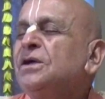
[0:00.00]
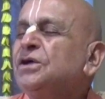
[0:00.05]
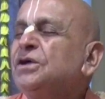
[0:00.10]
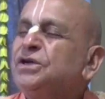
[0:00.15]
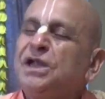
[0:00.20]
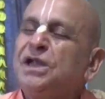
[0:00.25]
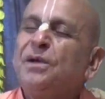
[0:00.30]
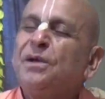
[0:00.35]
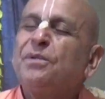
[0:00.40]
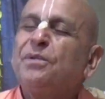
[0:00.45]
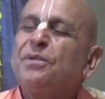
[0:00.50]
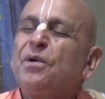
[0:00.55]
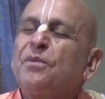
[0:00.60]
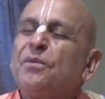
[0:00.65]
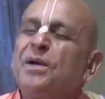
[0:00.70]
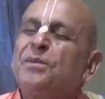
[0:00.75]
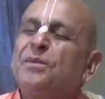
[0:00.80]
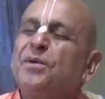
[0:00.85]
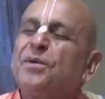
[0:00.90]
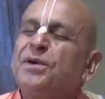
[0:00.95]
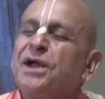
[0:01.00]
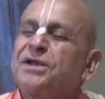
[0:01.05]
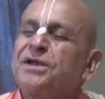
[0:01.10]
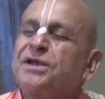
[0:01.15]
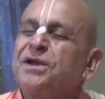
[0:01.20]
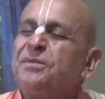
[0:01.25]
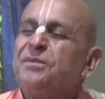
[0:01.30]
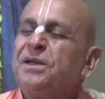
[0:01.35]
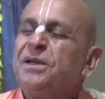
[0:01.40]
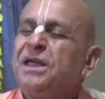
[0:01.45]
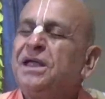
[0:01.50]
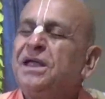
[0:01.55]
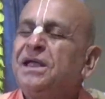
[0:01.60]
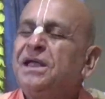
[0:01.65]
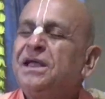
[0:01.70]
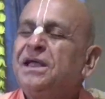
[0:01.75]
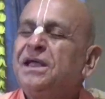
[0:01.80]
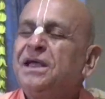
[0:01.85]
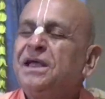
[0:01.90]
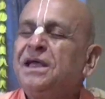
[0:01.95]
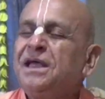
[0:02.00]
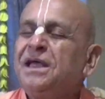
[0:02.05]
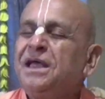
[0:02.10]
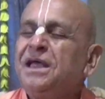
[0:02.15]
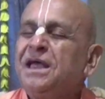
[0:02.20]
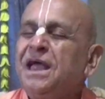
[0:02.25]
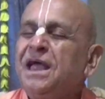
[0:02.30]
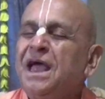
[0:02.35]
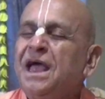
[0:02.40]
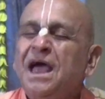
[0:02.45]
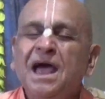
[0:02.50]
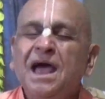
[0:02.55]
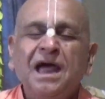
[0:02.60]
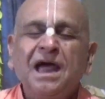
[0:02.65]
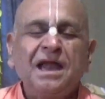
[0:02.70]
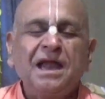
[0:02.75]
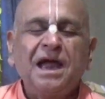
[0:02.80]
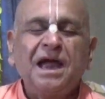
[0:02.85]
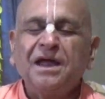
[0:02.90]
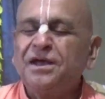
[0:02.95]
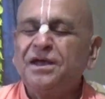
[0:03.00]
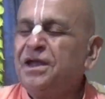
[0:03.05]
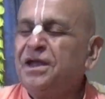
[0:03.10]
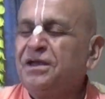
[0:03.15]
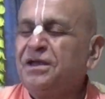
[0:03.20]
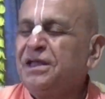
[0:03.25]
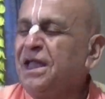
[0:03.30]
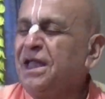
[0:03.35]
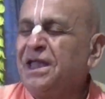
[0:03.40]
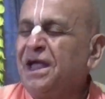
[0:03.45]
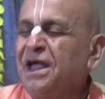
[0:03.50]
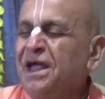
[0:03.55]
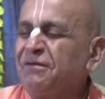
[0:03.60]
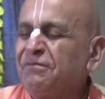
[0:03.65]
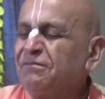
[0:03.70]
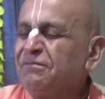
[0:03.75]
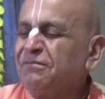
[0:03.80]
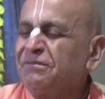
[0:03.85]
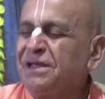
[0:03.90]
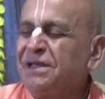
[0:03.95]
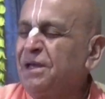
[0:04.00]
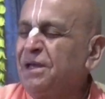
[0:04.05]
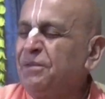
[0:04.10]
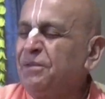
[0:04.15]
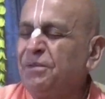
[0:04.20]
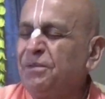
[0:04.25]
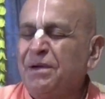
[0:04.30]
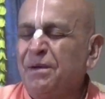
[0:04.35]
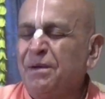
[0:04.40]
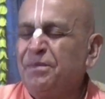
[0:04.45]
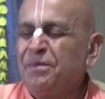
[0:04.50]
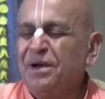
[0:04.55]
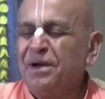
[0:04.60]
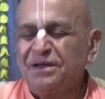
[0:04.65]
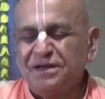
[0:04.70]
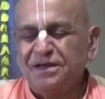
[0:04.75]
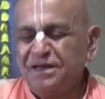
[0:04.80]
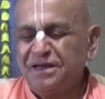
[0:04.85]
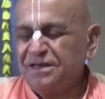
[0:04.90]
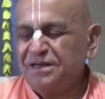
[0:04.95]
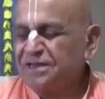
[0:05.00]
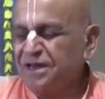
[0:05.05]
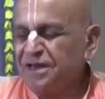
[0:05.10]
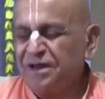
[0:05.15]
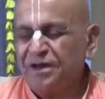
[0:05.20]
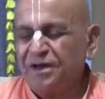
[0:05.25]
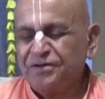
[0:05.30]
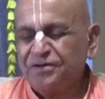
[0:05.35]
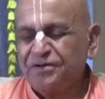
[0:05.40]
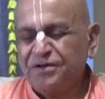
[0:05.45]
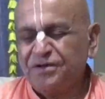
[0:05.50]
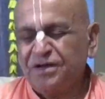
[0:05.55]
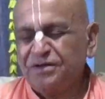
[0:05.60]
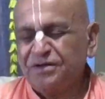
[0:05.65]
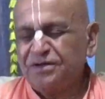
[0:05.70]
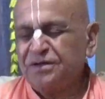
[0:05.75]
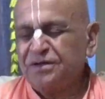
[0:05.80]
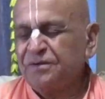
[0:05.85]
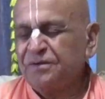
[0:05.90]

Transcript: Srila Prabhupada protected me, and then I gave him up. I said, he's a nonsense,